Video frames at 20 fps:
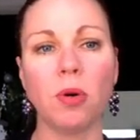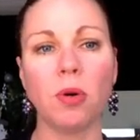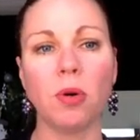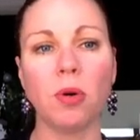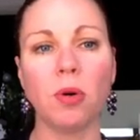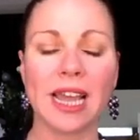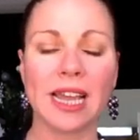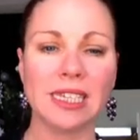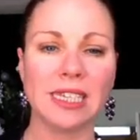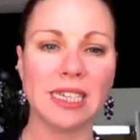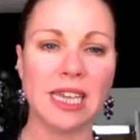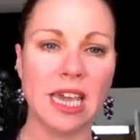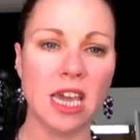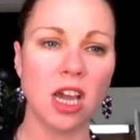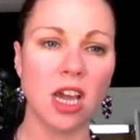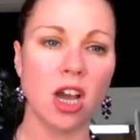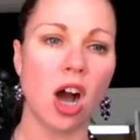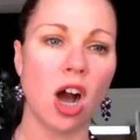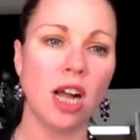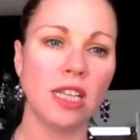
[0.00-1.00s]
but I can
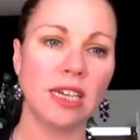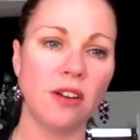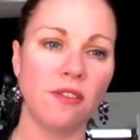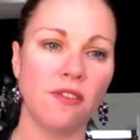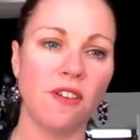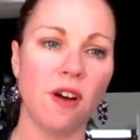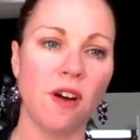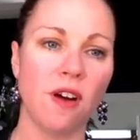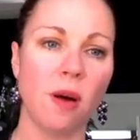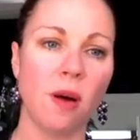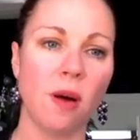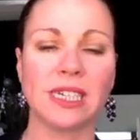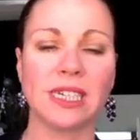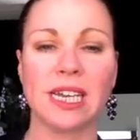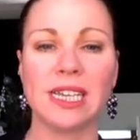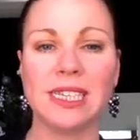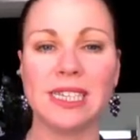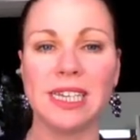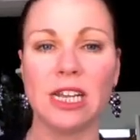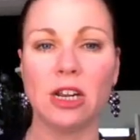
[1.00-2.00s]
see content from what's
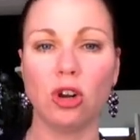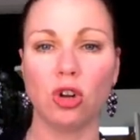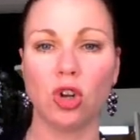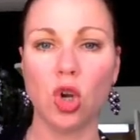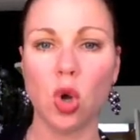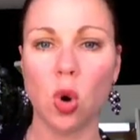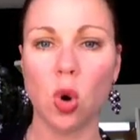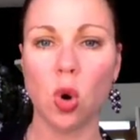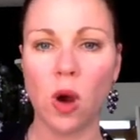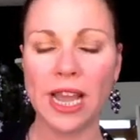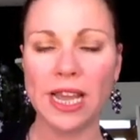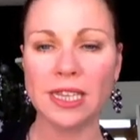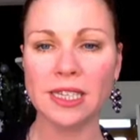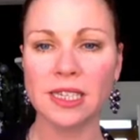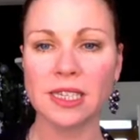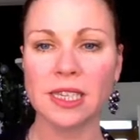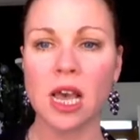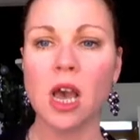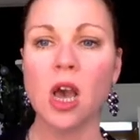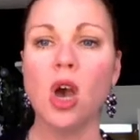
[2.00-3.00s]
considered
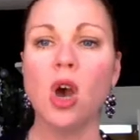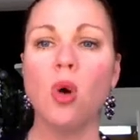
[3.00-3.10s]
noise,